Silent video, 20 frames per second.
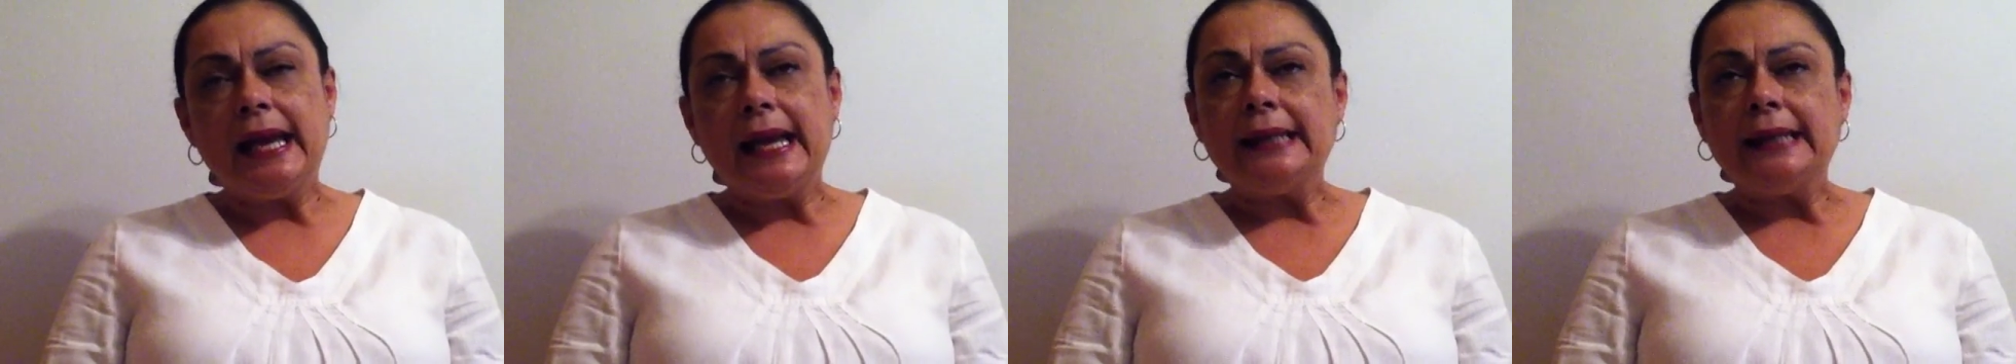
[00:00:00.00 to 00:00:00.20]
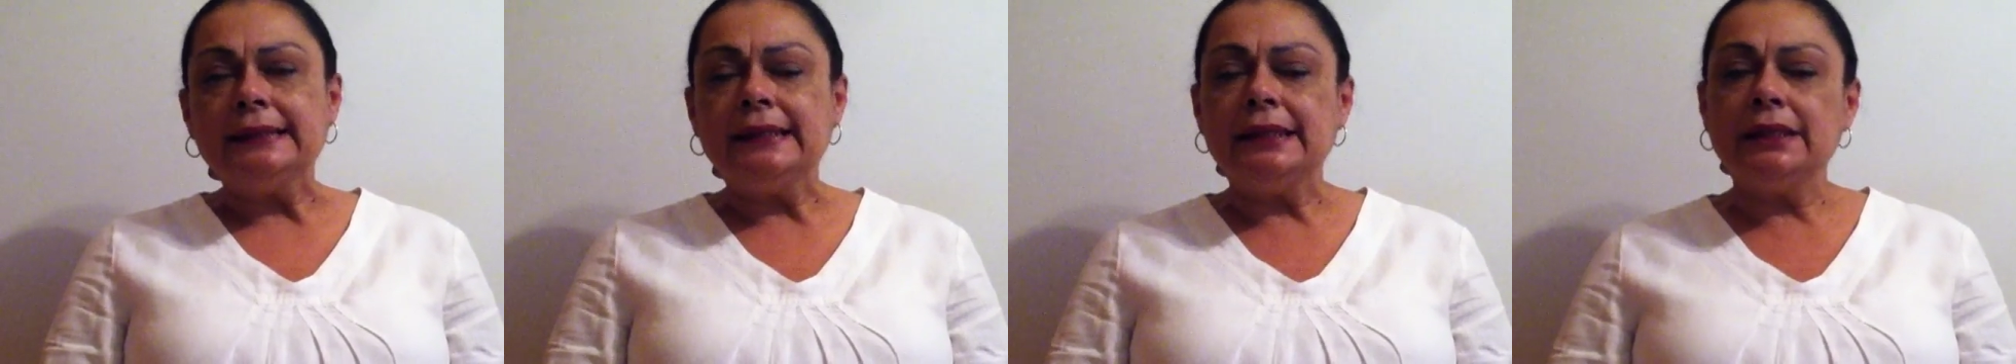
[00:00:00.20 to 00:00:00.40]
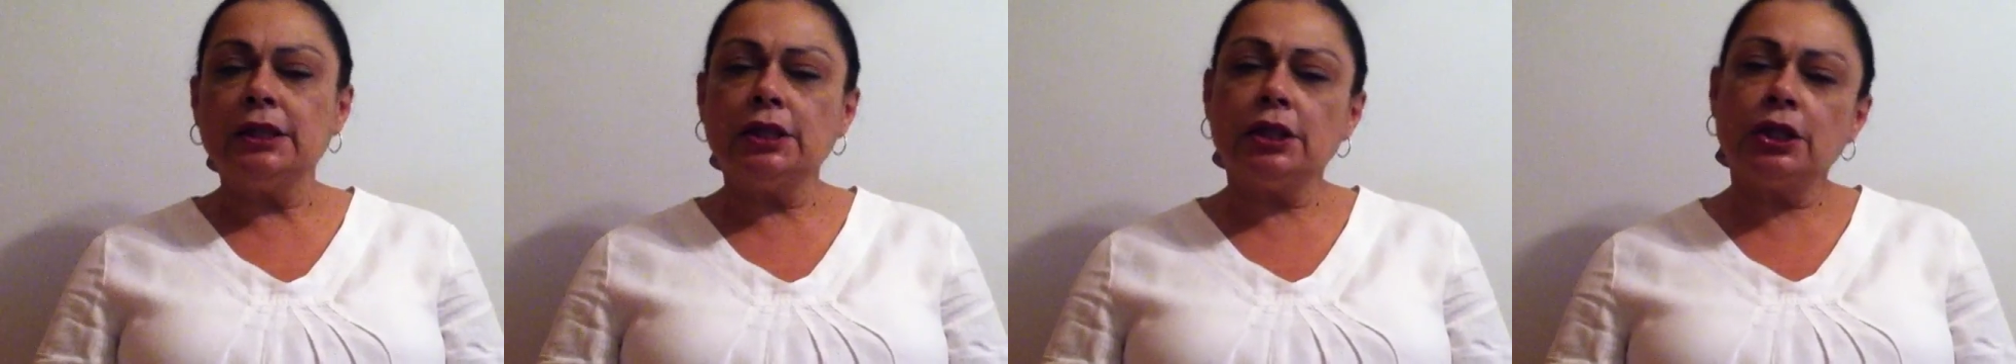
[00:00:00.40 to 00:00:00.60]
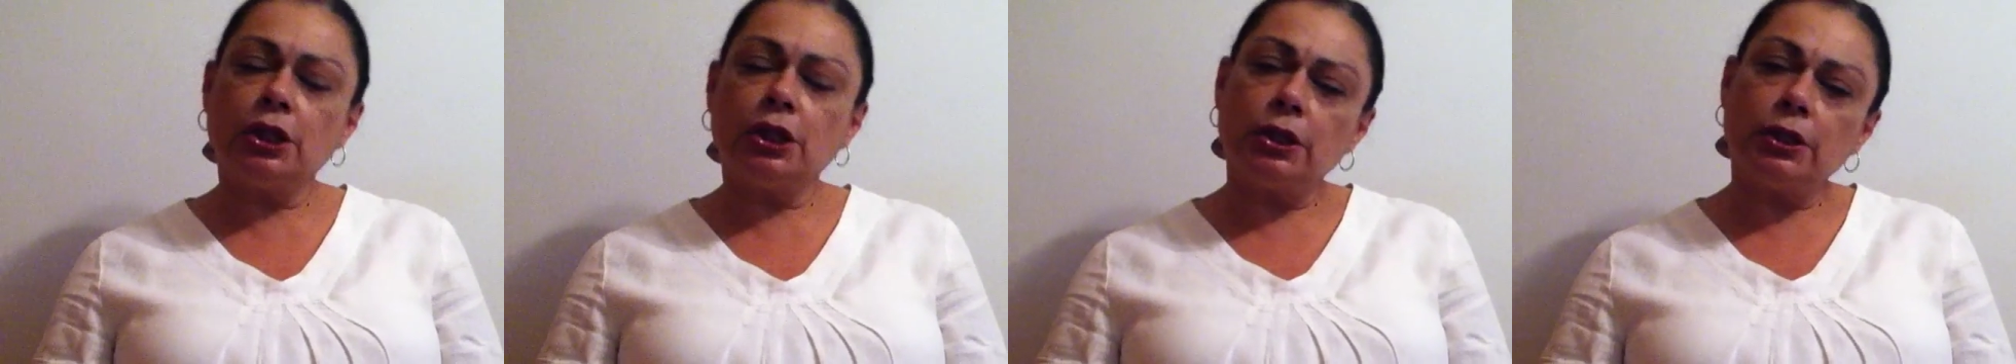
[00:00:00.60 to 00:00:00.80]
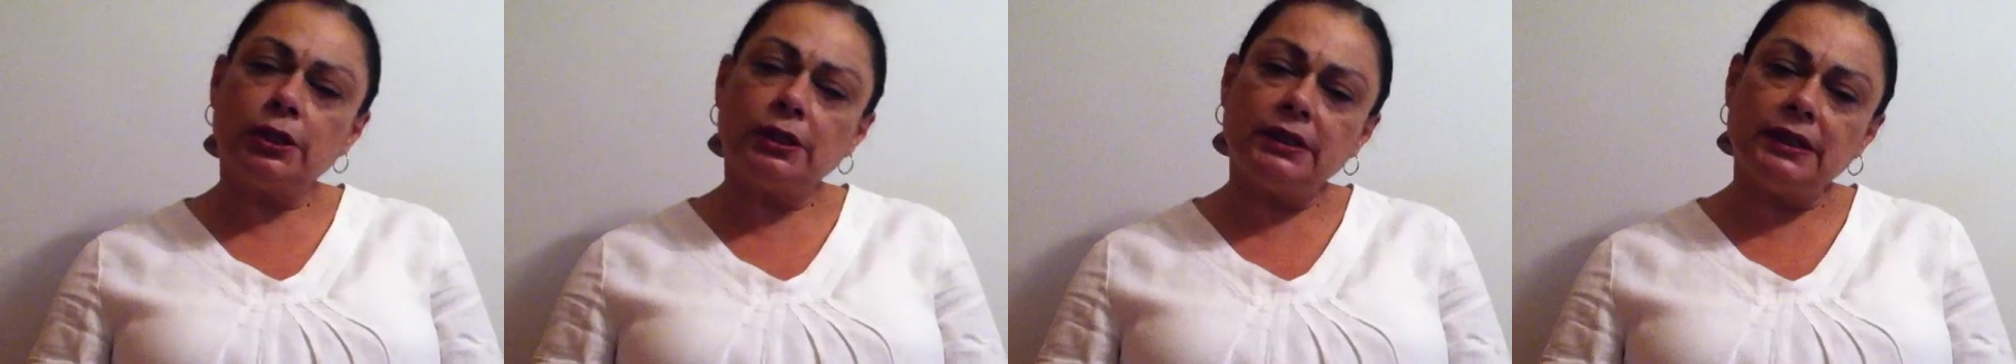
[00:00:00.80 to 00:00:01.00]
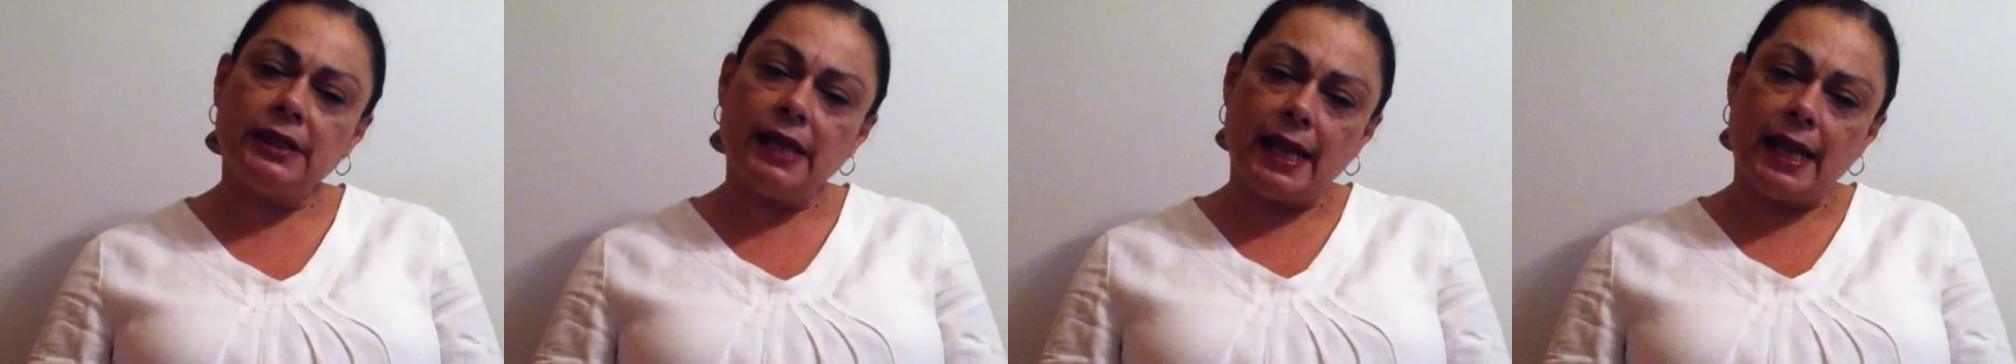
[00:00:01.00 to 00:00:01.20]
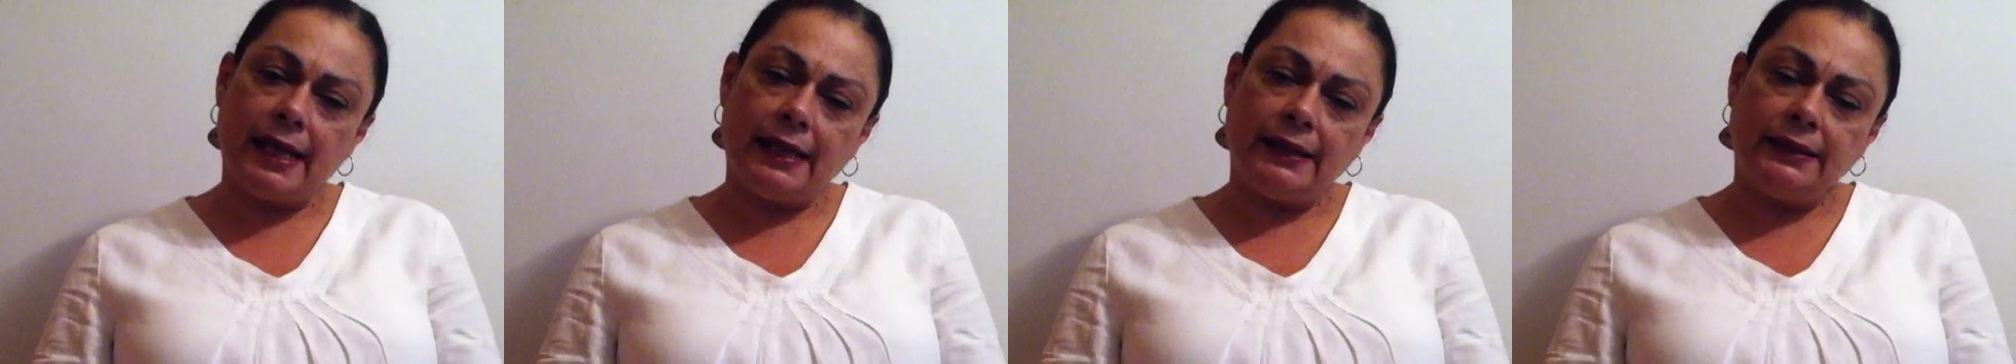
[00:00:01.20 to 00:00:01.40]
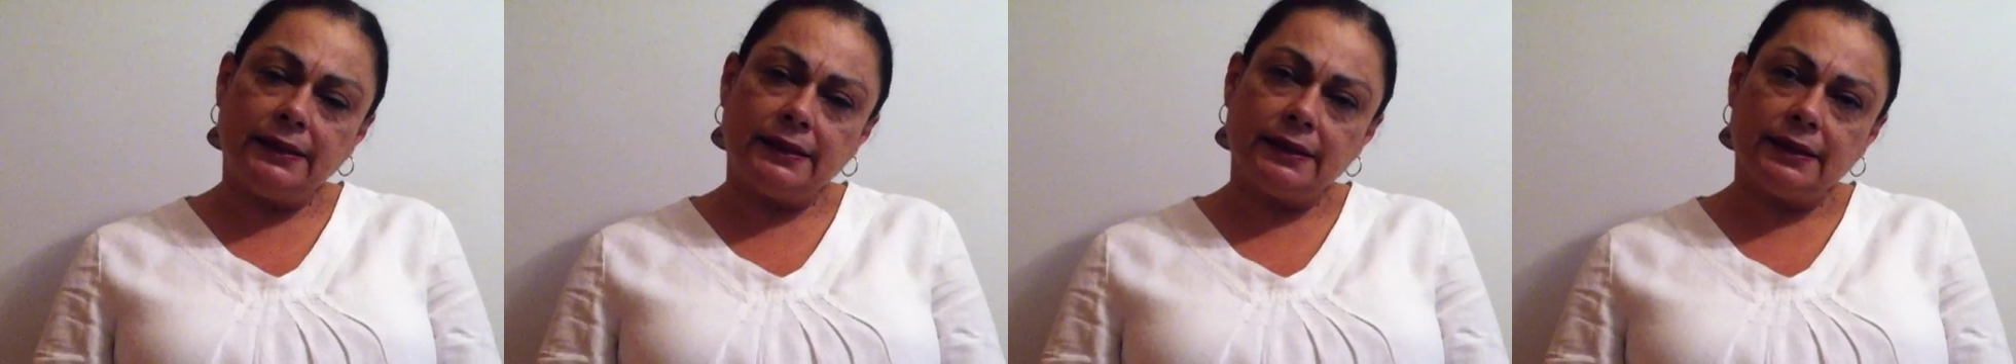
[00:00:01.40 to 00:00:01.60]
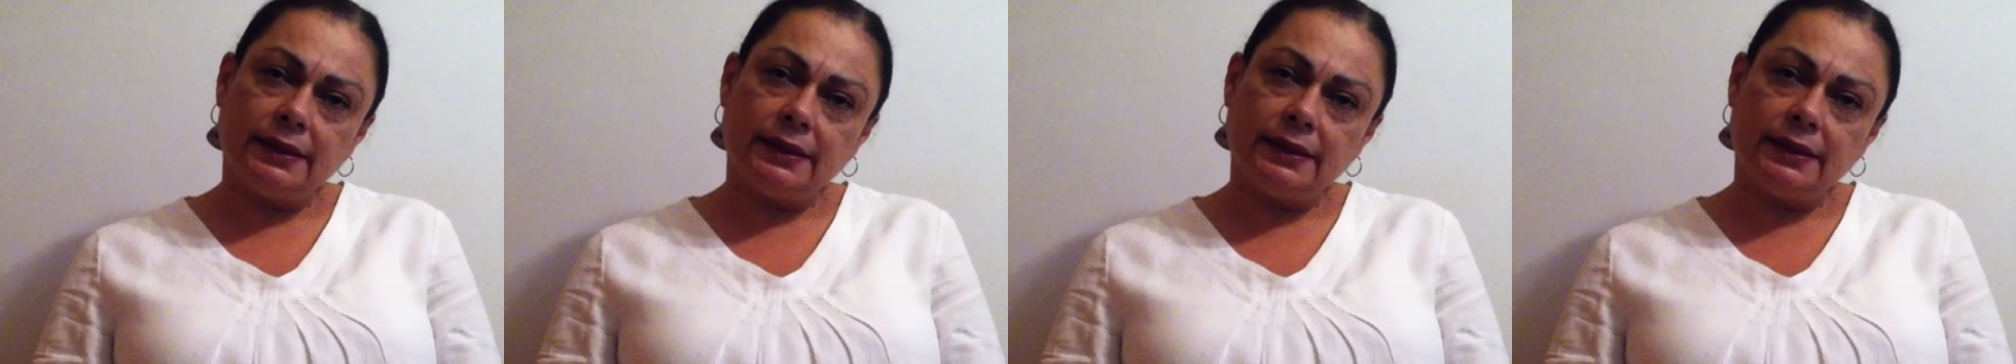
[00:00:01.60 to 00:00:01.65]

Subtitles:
Then the third night,